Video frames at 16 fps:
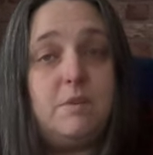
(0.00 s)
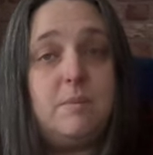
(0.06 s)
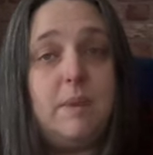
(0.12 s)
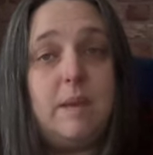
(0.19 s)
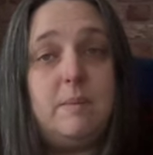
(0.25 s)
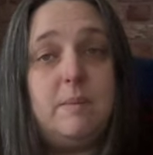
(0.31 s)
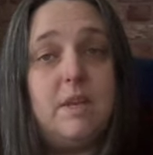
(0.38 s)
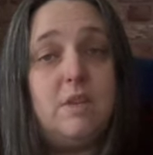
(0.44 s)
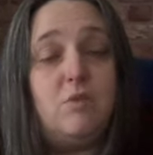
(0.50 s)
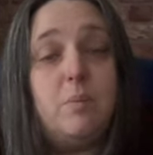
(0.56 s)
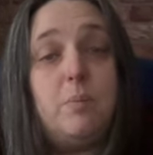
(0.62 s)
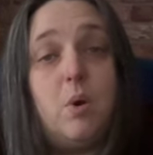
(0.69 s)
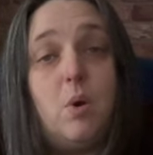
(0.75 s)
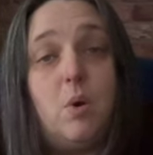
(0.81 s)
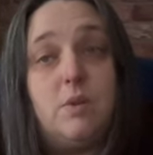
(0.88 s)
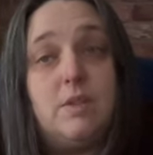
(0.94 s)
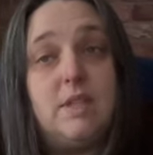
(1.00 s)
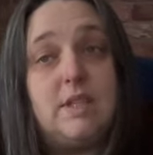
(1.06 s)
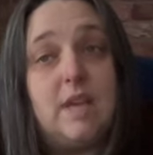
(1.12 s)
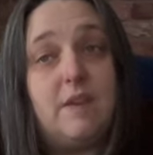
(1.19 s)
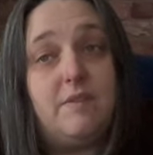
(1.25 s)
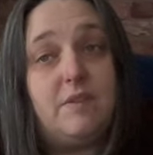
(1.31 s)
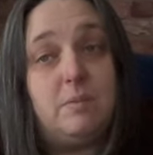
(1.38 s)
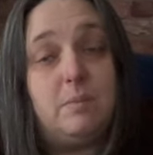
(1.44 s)
Mamie had reported
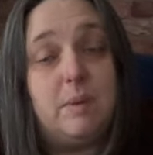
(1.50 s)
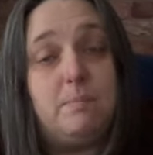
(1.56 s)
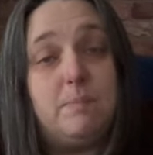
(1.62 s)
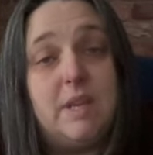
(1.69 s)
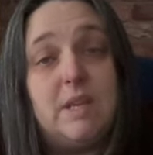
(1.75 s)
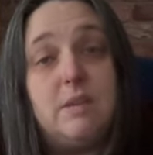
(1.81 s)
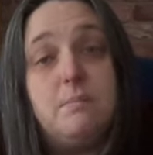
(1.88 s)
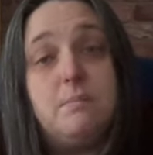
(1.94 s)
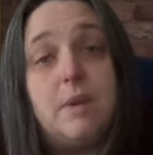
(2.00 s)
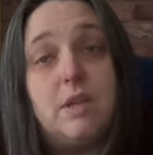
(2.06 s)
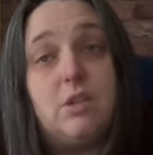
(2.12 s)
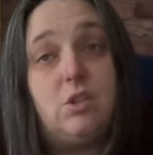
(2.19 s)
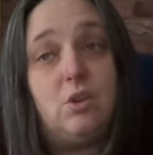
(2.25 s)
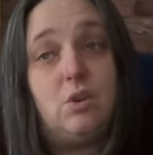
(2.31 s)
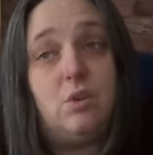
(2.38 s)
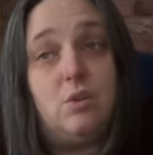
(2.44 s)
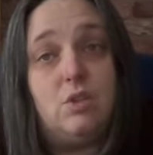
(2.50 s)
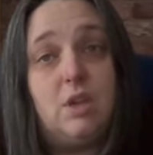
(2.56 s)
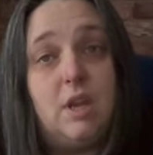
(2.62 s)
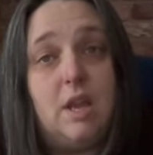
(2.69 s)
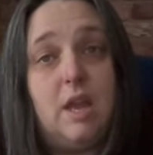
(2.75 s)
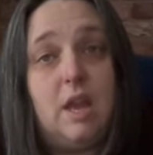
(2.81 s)
having been beaten by George